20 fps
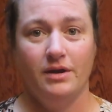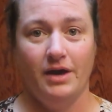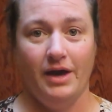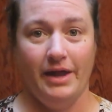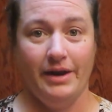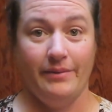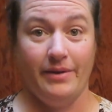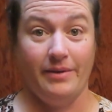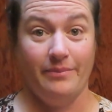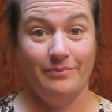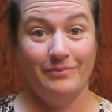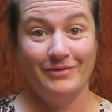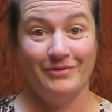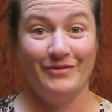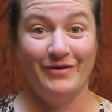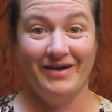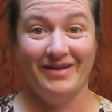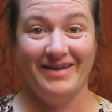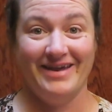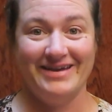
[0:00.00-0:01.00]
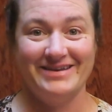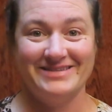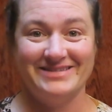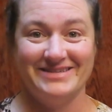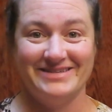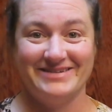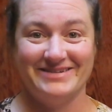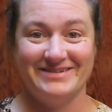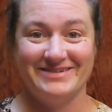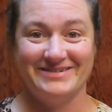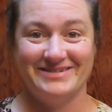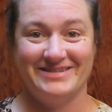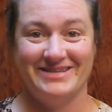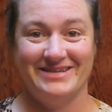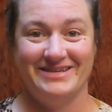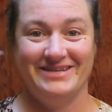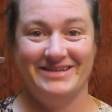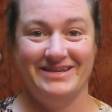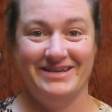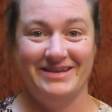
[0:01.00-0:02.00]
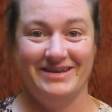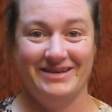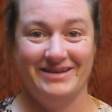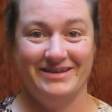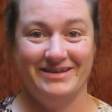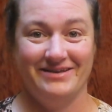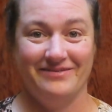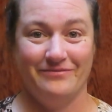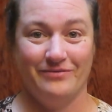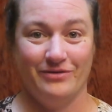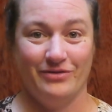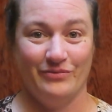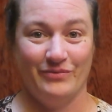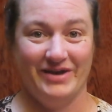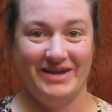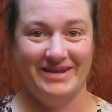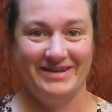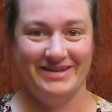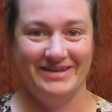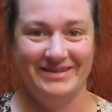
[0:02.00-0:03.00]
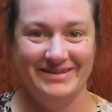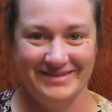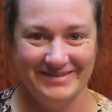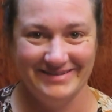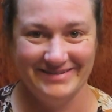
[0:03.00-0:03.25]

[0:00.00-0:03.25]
Anyway, quail egg scissors for the win.